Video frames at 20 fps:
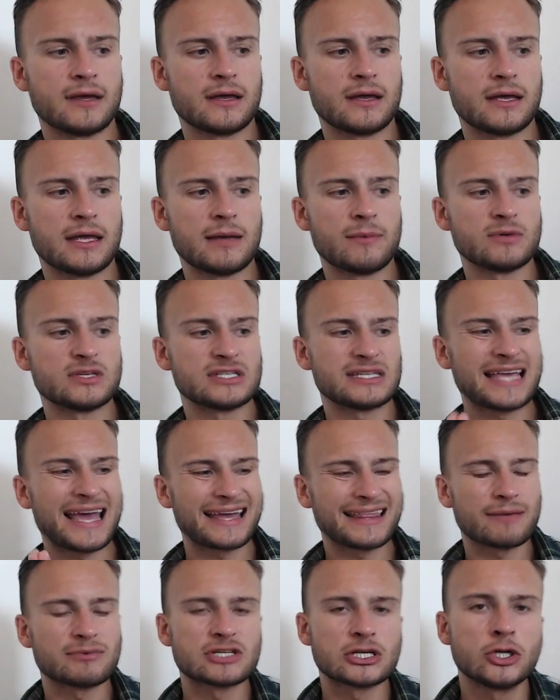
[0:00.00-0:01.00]
there
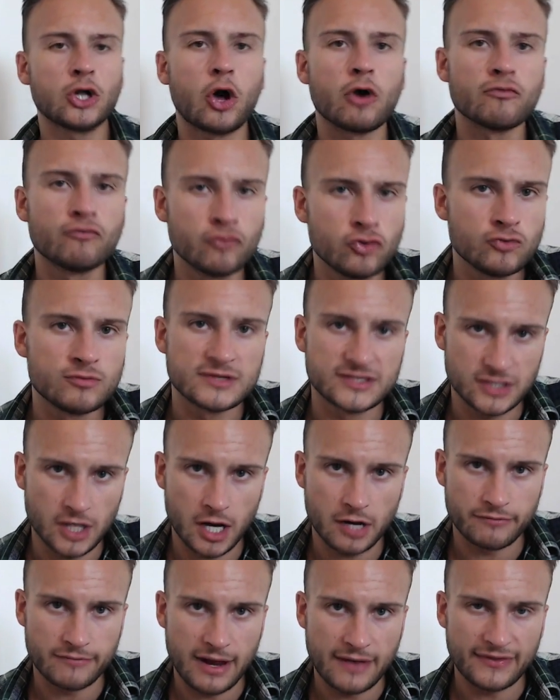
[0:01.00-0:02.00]
was a lot of rumours going
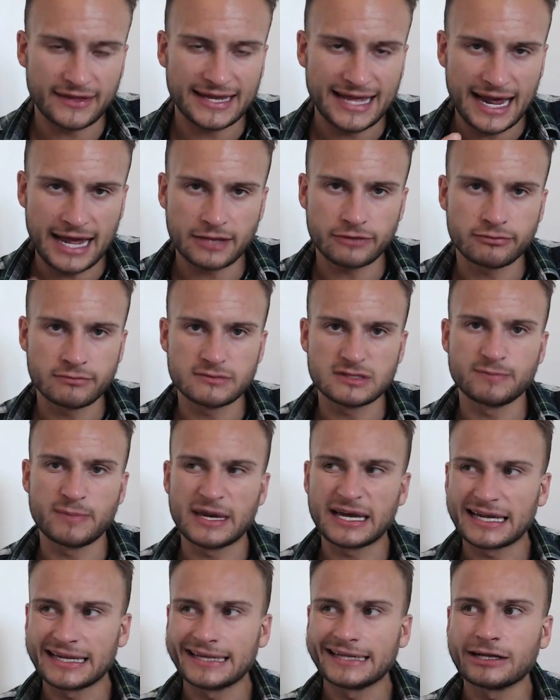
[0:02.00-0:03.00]
around that Catherine was
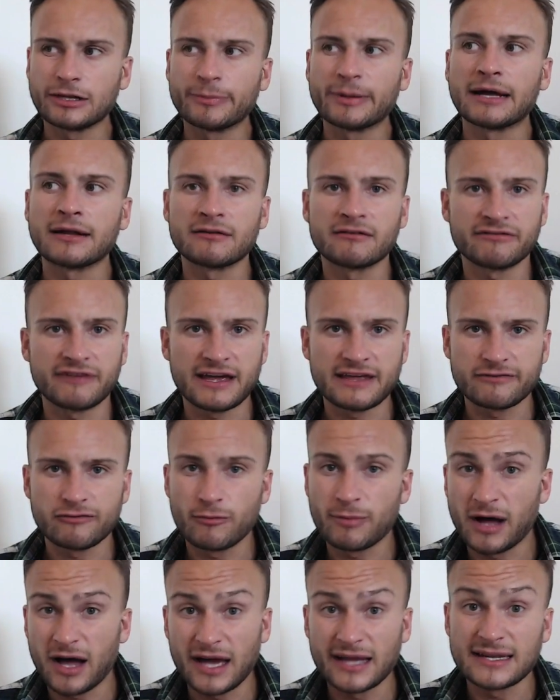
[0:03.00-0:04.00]
being a little bit unfaithful
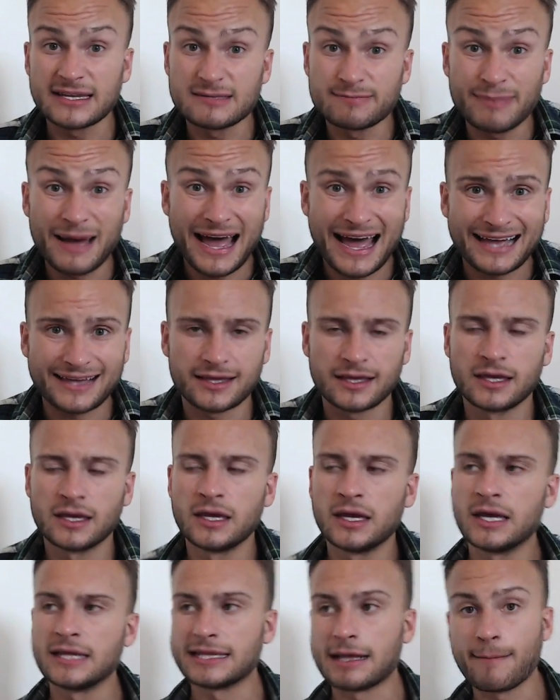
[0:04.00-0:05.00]
behind his back.
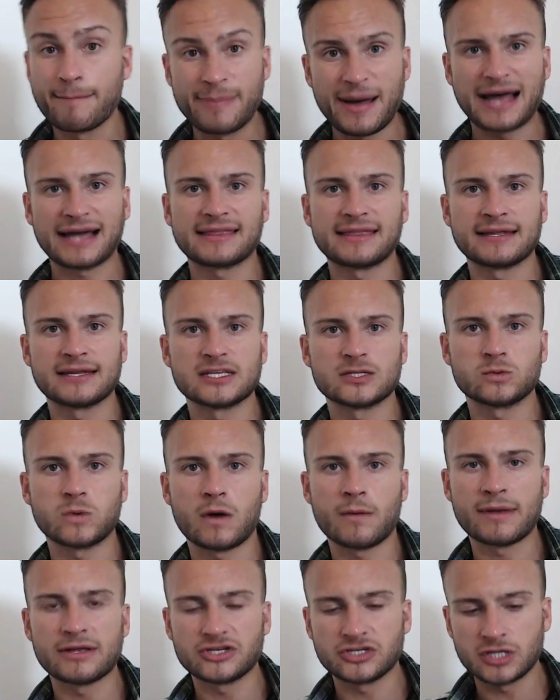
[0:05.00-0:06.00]
Now, back then as well, I
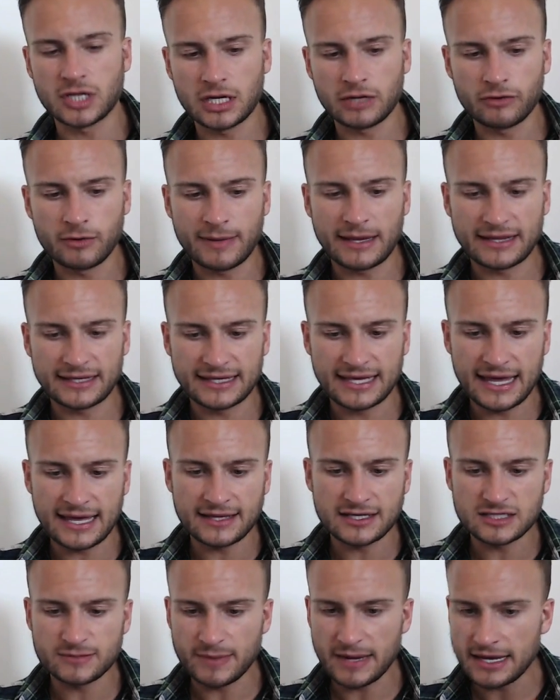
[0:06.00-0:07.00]
mentioned earlier about the
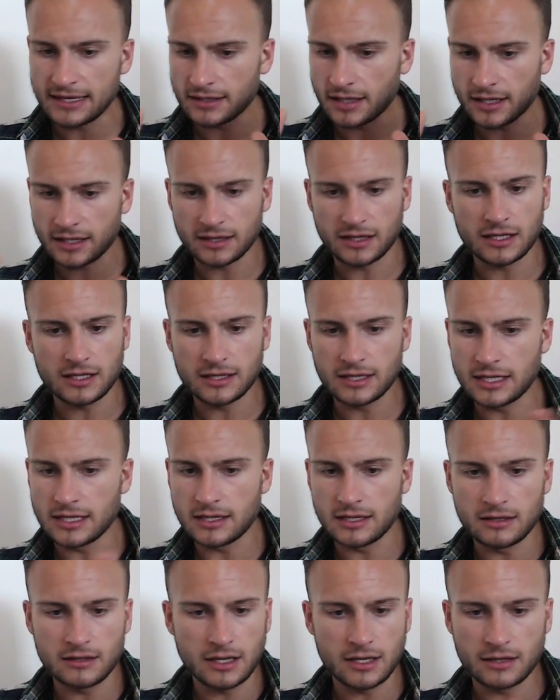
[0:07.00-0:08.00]
kings being like the
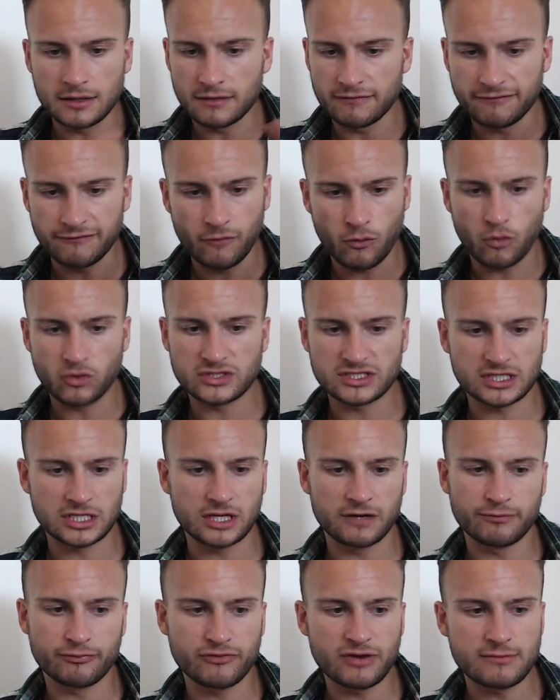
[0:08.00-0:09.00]
enforced
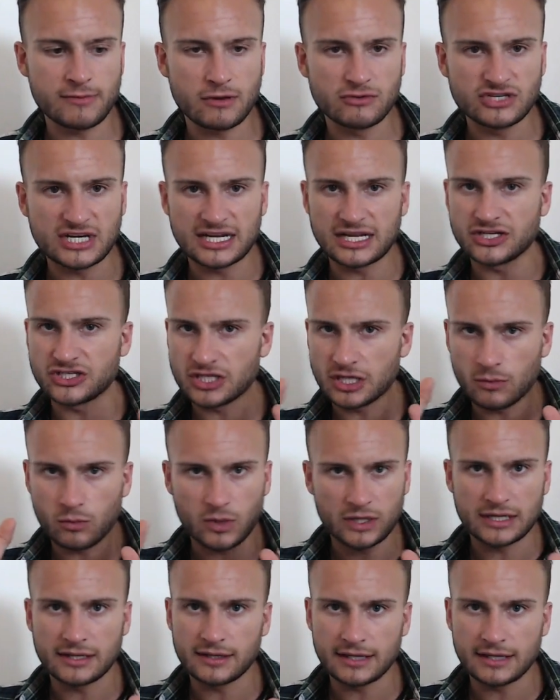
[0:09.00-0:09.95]
kind of primogeniture one in the